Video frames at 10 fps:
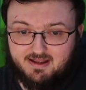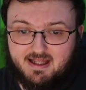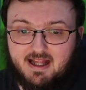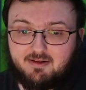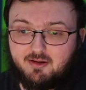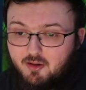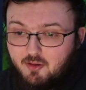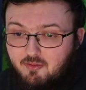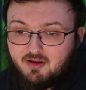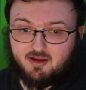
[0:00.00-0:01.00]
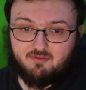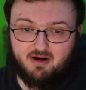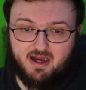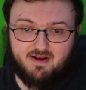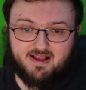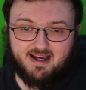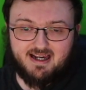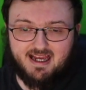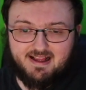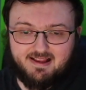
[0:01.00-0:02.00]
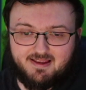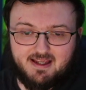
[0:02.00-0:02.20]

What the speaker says: then lose to the Ravens again